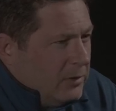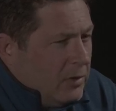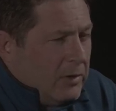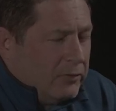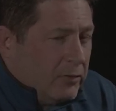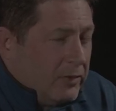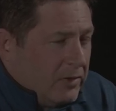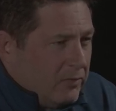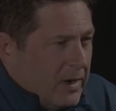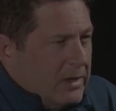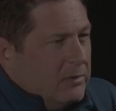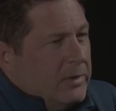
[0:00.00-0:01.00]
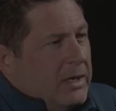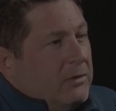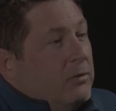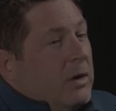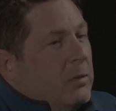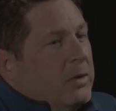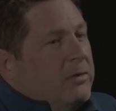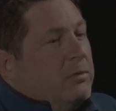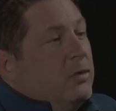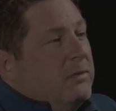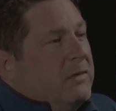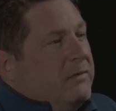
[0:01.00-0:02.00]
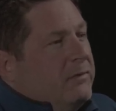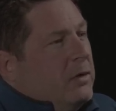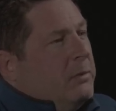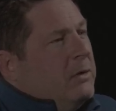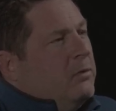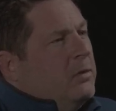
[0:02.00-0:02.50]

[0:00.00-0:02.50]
you know, I was already a writer, but I knew I wanted to move into film.